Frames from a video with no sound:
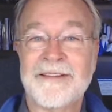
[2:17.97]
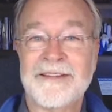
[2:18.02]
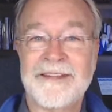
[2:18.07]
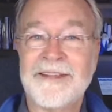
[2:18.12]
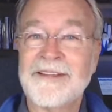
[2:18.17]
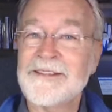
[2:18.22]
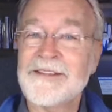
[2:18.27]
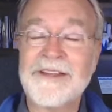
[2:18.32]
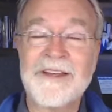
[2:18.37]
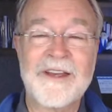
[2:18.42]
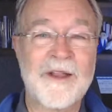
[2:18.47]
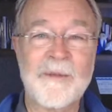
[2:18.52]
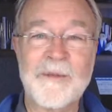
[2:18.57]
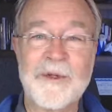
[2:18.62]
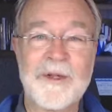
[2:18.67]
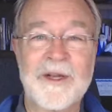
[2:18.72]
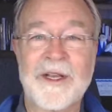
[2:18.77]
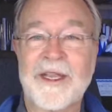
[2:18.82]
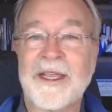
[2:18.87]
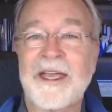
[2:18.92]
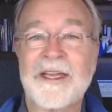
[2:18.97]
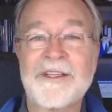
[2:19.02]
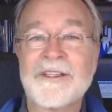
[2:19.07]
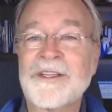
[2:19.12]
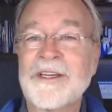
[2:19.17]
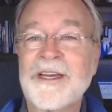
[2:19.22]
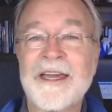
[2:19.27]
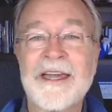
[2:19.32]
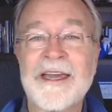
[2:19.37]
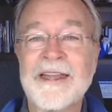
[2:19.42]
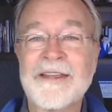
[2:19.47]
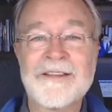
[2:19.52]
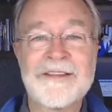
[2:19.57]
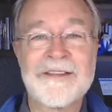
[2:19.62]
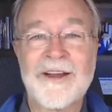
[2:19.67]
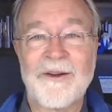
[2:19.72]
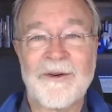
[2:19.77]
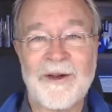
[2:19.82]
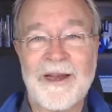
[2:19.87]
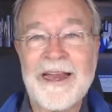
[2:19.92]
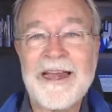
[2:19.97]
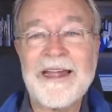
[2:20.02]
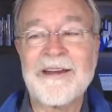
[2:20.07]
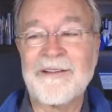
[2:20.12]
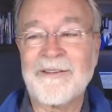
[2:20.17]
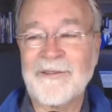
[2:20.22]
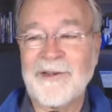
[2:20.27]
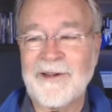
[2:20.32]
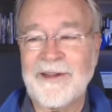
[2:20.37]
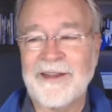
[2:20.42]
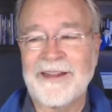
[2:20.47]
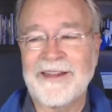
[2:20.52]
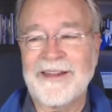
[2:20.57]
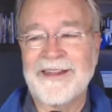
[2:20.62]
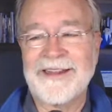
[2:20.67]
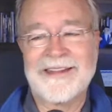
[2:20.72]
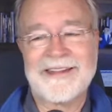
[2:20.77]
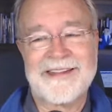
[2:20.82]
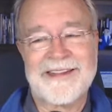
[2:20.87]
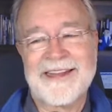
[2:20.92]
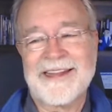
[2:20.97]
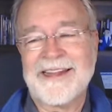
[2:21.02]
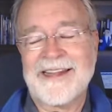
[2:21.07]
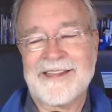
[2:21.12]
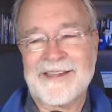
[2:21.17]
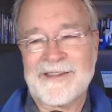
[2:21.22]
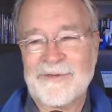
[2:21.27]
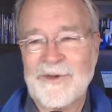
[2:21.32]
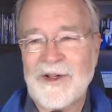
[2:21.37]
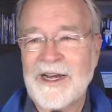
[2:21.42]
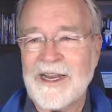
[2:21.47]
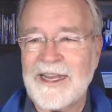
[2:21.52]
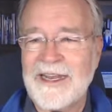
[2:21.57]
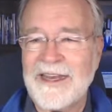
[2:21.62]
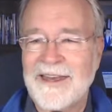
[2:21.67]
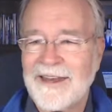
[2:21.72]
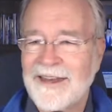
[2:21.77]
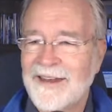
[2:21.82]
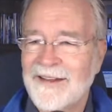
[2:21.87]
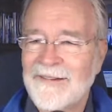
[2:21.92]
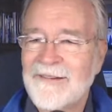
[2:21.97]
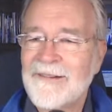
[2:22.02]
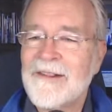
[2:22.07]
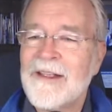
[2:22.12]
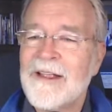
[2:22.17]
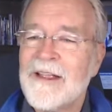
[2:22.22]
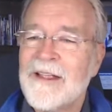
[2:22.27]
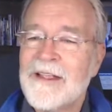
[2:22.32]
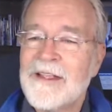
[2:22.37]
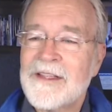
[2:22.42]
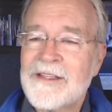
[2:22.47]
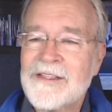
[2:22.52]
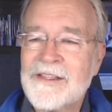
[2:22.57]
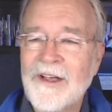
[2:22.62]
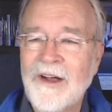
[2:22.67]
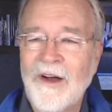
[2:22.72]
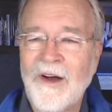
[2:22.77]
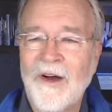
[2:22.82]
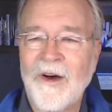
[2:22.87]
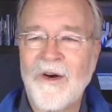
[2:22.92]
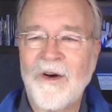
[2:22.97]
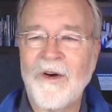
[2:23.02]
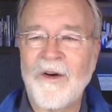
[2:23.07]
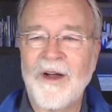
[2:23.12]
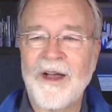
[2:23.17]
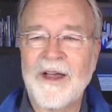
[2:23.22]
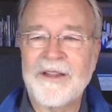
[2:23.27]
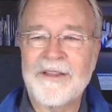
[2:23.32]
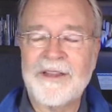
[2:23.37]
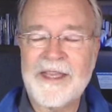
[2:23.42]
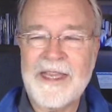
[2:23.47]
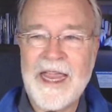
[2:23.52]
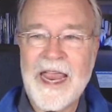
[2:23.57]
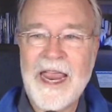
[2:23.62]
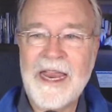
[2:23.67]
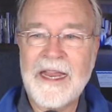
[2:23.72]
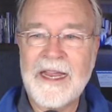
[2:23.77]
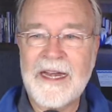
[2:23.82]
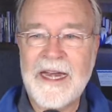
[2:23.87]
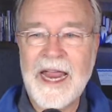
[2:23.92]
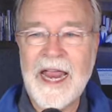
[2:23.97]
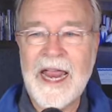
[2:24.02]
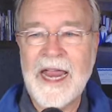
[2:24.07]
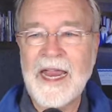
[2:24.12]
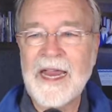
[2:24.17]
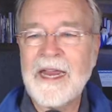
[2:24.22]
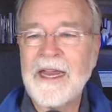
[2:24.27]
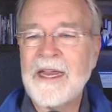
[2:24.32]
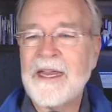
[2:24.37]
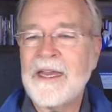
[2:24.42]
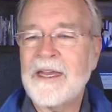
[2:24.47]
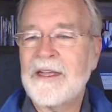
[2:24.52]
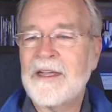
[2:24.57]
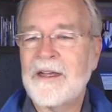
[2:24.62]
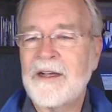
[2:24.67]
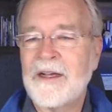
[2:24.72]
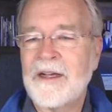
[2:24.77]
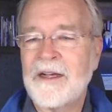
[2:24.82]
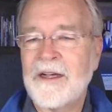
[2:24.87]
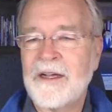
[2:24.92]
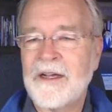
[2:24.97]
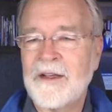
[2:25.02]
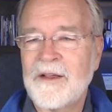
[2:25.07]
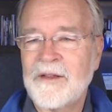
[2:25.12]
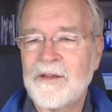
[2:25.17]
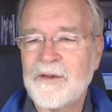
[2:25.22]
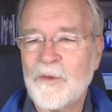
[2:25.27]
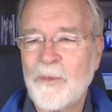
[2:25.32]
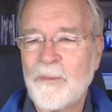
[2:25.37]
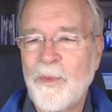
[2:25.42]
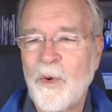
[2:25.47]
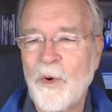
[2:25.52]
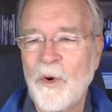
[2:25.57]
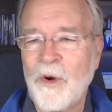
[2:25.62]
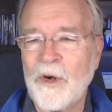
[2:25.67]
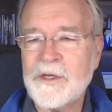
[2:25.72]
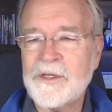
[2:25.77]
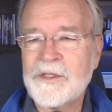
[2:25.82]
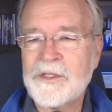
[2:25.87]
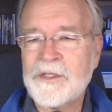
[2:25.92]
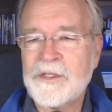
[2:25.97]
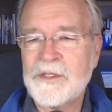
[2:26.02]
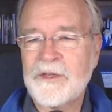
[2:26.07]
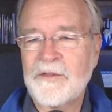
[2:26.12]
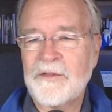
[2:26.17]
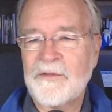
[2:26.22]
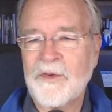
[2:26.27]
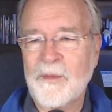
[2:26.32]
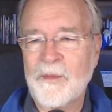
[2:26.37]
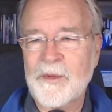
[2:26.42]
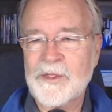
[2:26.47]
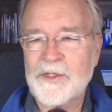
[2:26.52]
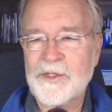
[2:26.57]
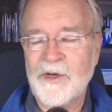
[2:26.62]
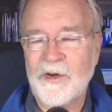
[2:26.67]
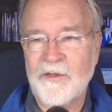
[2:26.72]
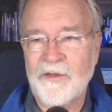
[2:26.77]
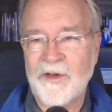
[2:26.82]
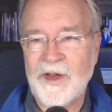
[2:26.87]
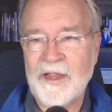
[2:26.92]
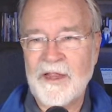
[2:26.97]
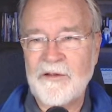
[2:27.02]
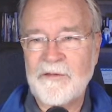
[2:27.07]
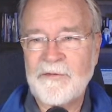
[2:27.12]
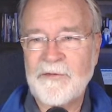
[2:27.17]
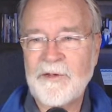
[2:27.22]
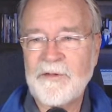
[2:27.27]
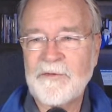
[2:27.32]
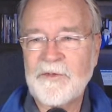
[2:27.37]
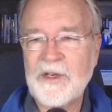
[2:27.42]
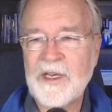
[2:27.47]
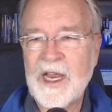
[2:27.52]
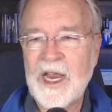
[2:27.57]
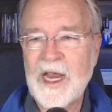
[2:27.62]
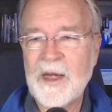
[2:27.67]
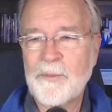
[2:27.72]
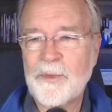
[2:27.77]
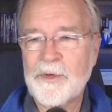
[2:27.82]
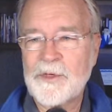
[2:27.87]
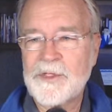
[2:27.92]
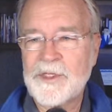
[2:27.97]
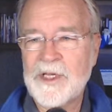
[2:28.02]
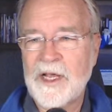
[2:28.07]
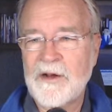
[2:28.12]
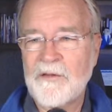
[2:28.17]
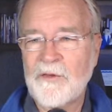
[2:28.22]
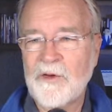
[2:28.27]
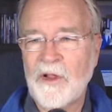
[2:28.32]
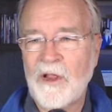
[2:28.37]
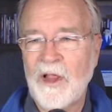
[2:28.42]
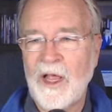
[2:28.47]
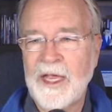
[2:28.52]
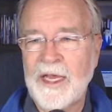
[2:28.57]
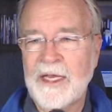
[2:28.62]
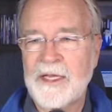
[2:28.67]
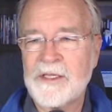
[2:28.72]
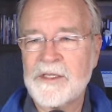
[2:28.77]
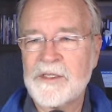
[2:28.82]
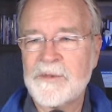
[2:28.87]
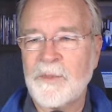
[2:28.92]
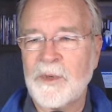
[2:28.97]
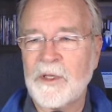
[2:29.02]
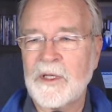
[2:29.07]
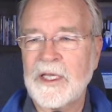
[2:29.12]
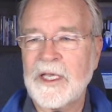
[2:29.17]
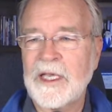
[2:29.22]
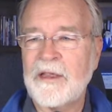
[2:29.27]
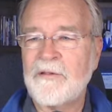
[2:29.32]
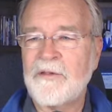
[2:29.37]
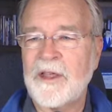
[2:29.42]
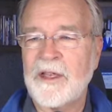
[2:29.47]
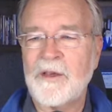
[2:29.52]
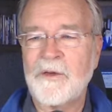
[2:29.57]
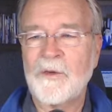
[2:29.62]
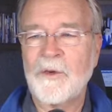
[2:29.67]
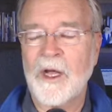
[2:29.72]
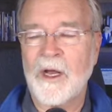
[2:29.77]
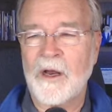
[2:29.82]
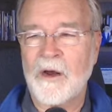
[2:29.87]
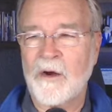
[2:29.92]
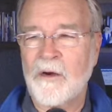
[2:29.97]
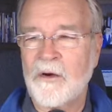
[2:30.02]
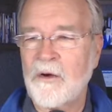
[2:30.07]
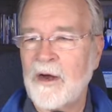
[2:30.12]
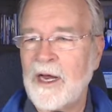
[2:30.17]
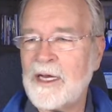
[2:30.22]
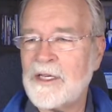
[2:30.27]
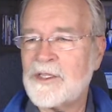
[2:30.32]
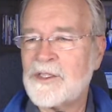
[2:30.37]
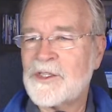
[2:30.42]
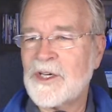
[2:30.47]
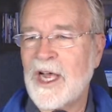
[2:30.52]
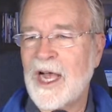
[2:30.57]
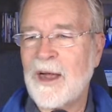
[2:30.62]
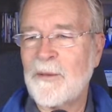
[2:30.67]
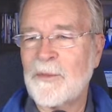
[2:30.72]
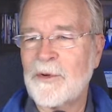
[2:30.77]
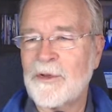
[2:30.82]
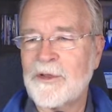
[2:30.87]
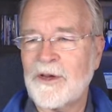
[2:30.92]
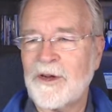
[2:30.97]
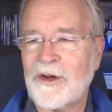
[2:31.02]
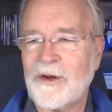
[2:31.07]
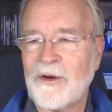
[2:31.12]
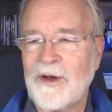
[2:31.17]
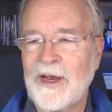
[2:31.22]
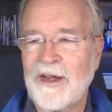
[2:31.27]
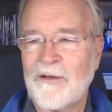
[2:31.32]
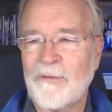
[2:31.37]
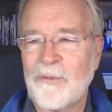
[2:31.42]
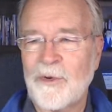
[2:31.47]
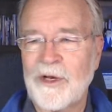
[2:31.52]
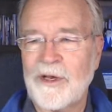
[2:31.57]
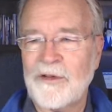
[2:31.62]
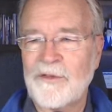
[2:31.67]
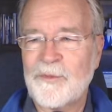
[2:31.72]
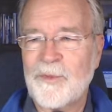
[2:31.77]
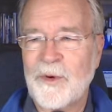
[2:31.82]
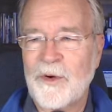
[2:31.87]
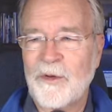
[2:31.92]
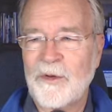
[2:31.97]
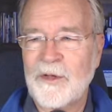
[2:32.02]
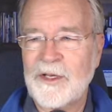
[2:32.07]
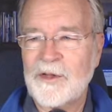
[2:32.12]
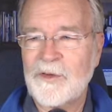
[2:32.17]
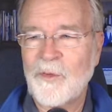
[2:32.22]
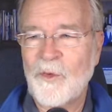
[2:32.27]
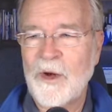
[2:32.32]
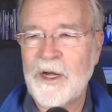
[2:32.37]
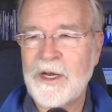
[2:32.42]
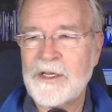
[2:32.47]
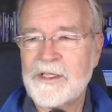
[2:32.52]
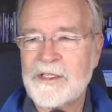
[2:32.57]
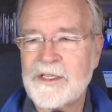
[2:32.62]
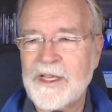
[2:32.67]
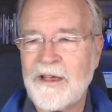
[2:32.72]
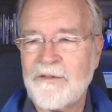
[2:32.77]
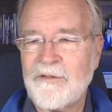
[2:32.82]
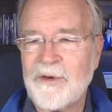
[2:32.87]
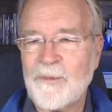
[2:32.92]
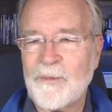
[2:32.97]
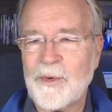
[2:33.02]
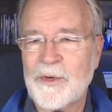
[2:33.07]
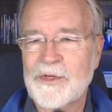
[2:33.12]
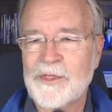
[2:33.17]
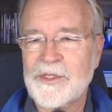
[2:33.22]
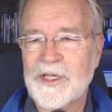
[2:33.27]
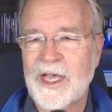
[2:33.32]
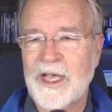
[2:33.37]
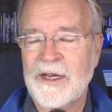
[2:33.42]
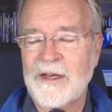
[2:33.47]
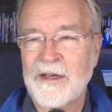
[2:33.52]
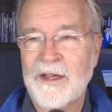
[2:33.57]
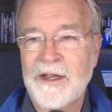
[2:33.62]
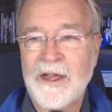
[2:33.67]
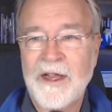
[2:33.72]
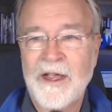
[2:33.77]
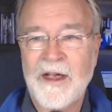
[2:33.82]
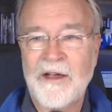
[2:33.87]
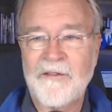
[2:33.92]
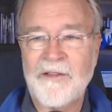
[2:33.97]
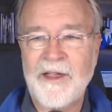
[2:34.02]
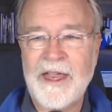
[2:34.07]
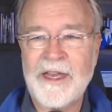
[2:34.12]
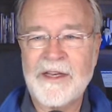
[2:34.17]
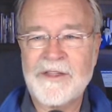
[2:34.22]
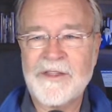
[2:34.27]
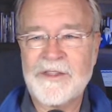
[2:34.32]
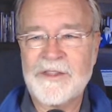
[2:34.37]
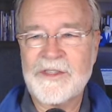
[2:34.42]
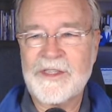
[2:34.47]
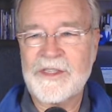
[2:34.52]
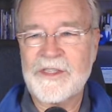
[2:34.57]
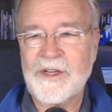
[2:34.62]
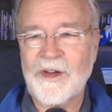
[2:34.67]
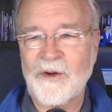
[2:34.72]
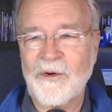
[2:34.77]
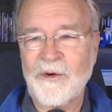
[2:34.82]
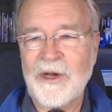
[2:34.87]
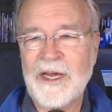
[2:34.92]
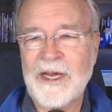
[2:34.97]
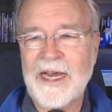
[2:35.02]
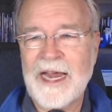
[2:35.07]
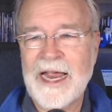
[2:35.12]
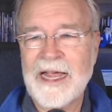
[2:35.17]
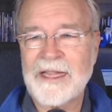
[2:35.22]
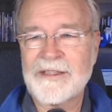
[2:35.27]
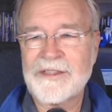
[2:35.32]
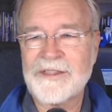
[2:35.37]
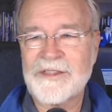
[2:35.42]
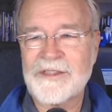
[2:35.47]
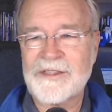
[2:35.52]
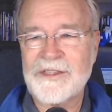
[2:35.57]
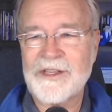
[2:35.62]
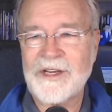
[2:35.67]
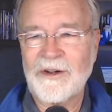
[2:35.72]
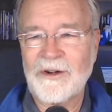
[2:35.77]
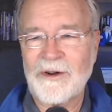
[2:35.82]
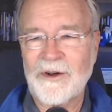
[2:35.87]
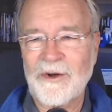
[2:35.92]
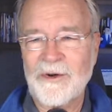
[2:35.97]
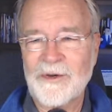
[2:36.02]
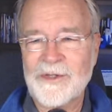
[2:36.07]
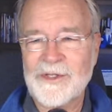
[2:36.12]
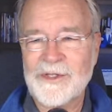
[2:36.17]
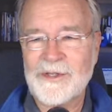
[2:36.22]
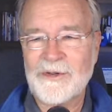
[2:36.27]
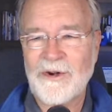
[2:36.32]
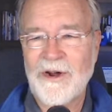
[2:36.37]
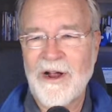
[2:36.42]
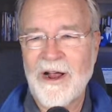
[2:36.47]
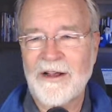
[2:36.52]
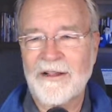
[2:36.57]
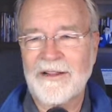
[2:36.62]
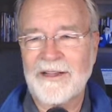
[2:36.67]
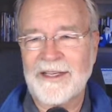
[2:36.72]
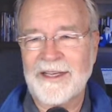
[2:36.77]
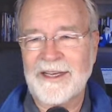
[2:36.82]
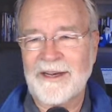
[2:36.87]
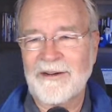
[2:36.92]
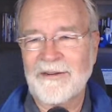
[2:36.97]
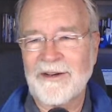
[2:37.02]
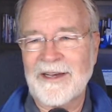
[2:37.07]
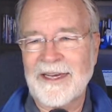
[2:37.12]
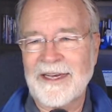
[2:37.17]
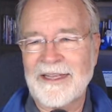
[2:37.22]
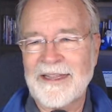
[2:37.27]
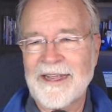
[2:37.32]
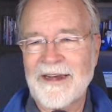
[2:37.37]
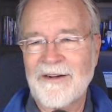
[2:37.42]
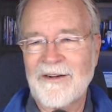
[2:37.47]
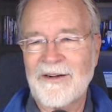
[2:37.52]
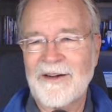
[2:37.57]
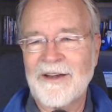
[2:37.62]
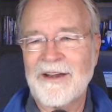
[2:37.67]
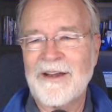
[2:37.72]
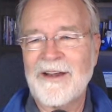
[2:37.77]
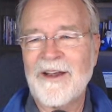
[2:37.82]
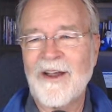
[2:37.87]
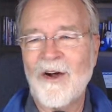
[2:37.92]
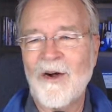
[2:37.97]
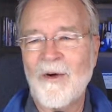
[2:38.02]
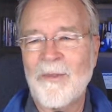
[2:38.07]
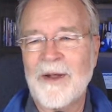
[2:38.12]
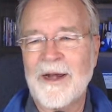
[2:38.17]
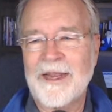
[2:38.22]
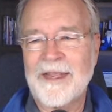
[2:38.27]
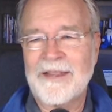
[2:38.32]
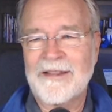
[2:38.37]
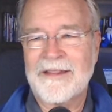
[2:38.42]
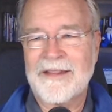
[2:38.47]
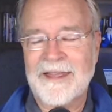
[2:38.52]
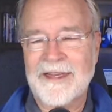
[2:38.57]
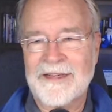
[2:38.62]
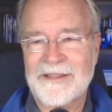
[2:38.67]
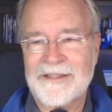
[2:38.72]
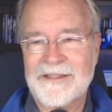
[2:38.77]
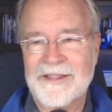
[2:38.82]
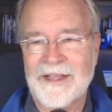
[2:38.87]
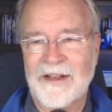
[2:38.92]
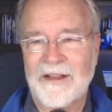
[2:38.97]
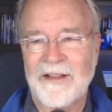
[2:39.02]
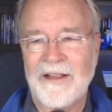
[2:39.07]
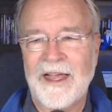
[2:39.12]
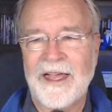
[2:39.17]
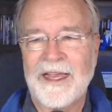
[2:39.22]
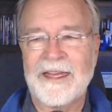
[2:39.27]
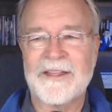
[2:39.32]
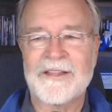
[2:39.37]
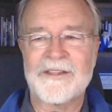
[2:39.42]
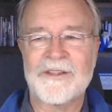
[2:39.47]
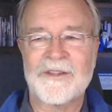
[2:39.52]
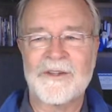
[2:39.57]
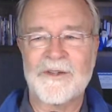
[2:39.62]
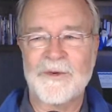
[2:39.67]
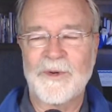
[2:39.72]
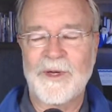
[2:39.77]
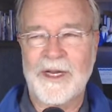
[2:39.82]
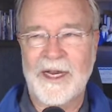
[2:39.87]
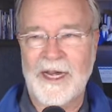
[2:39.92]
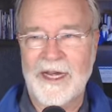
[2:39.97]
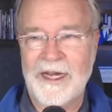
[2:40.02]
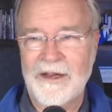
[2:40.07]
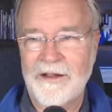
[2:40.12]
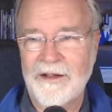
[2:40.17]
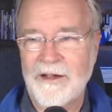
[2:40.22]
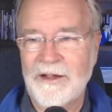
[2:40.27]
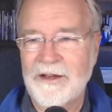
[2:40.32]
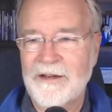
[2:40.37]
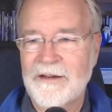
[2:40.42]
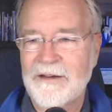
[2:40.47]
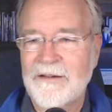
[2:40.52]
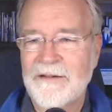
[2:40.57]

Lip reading: isn't communication and isn't creative. I think that's funny. So the ANA reports from a survey that 58% of clients believe they do a great job with their creative briefs, but only 27% of agencies agree and 0 strongly agree. Nobody thinks the clients are doing any good.